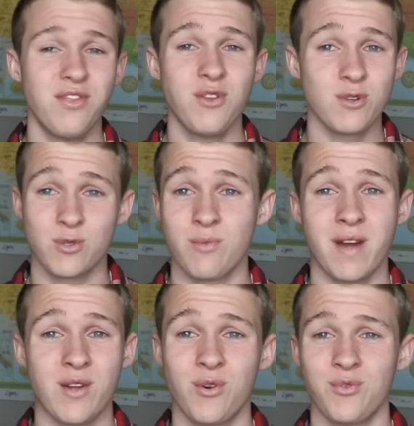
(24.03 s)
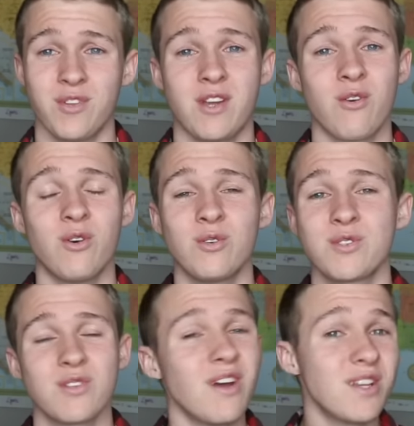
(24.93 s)
Those were my only
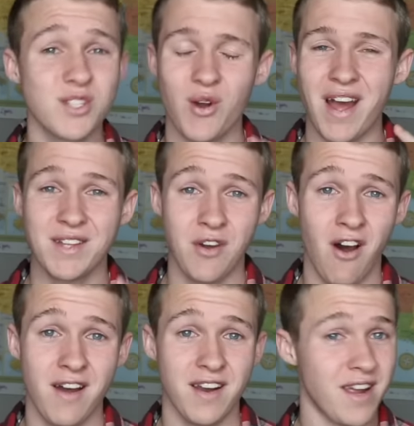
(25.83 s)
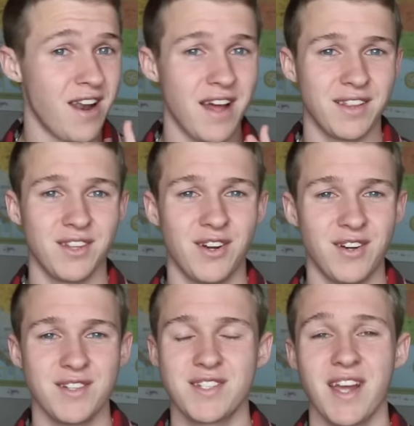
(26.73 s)
goals. So I taught and I
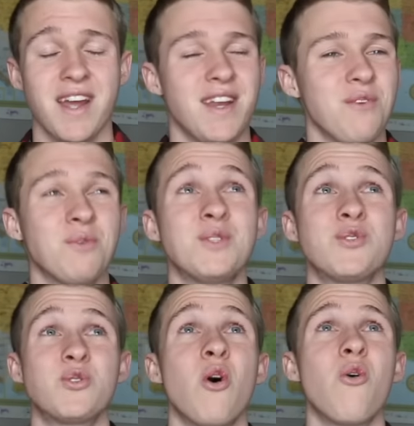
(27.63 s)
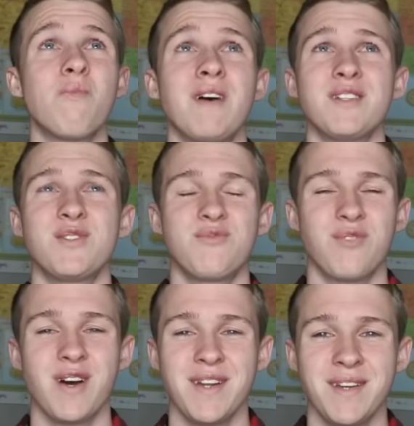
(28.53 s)
learned, and it was so much
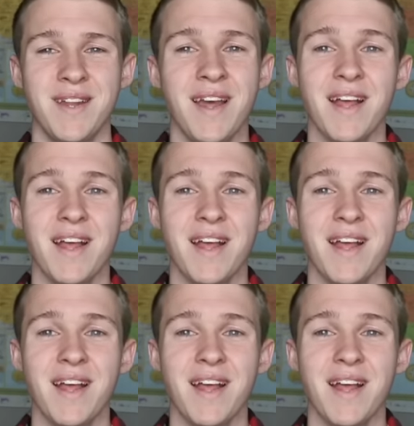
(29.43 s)
fun.